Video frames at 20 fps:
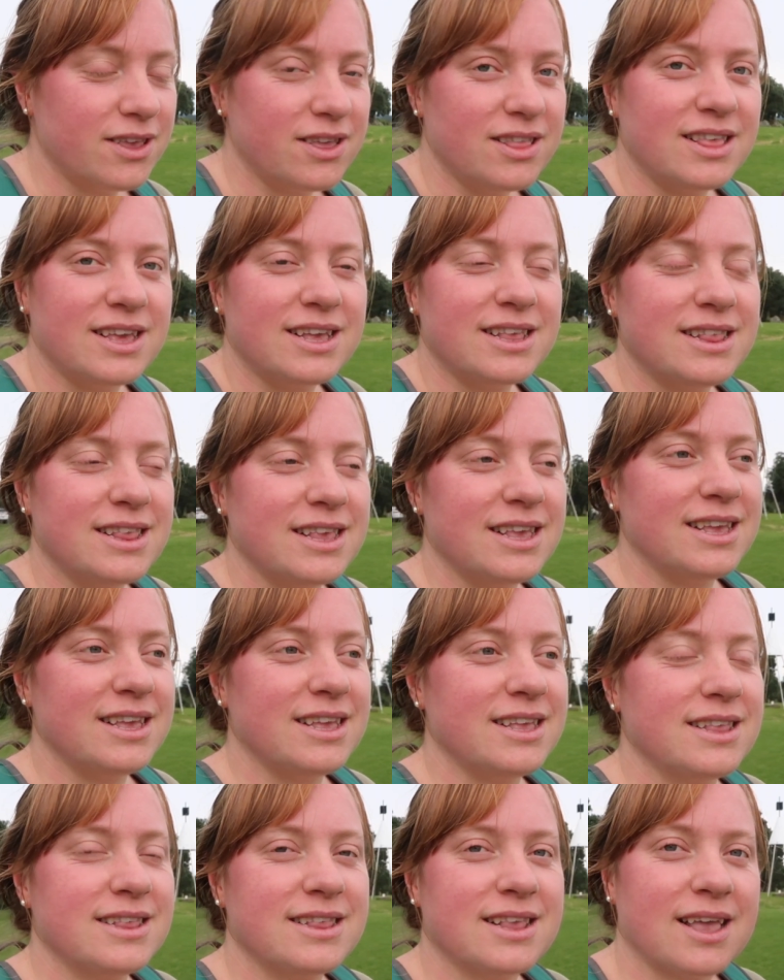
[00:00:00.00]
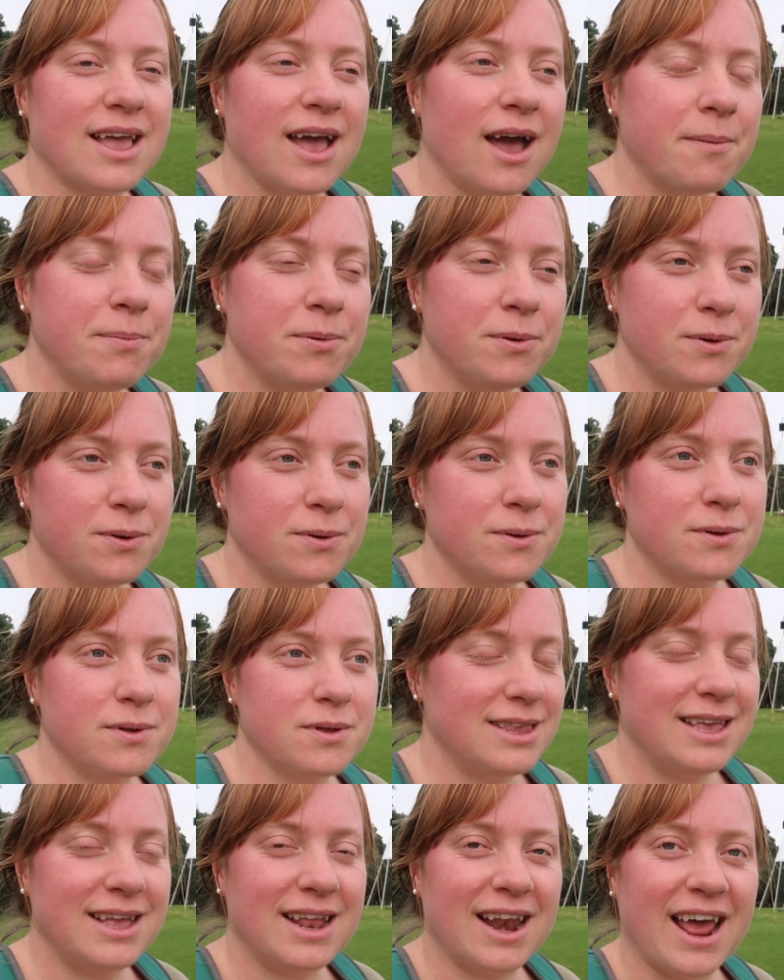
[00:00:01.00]
So this is Kapu
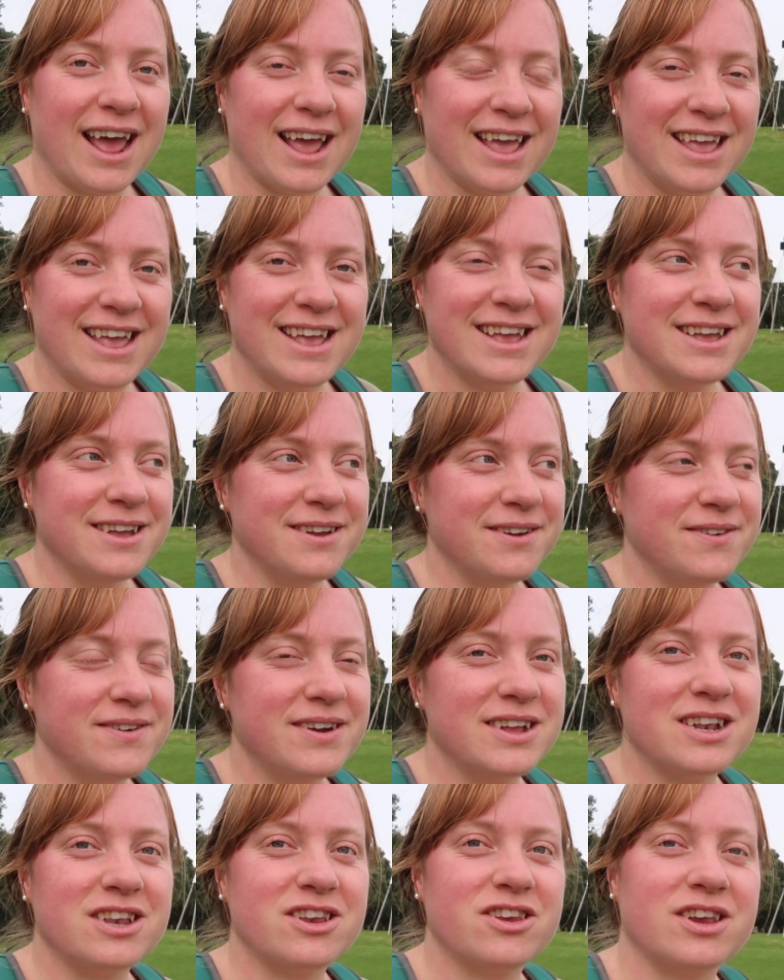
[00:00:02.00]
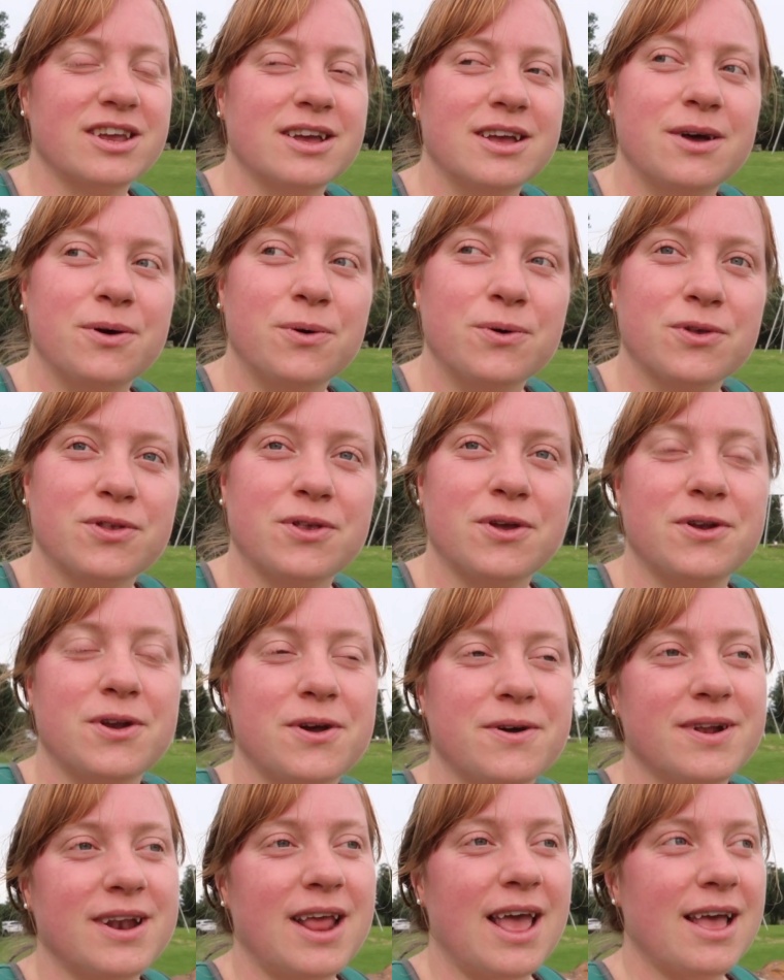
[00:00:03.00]
Tirangi, which also
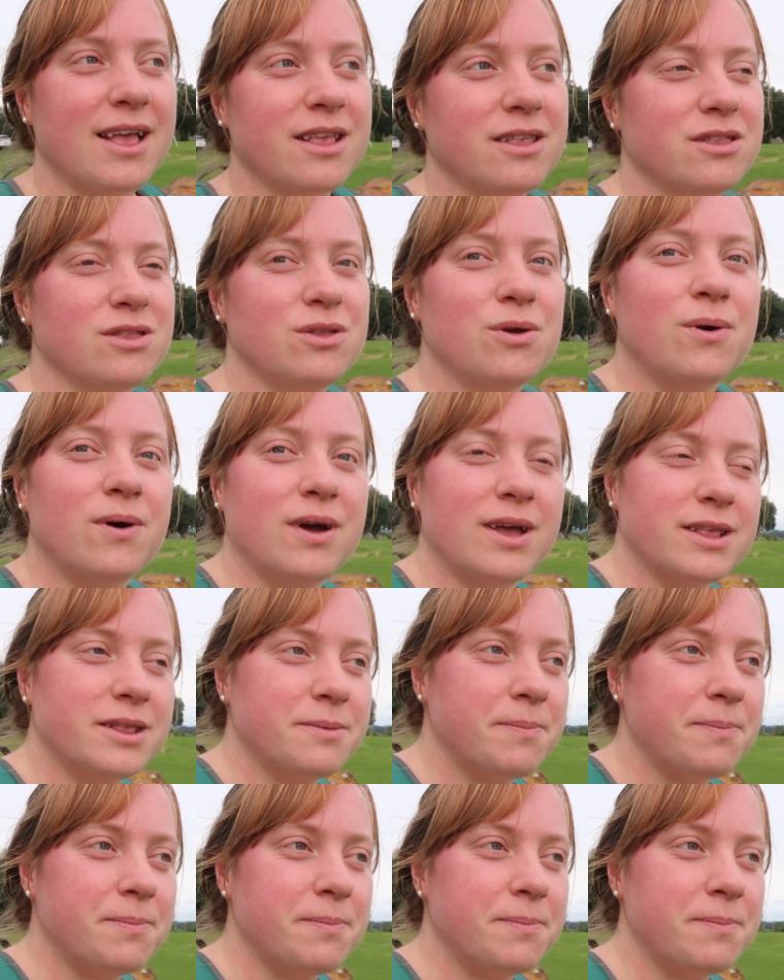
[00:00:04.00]
known as Toys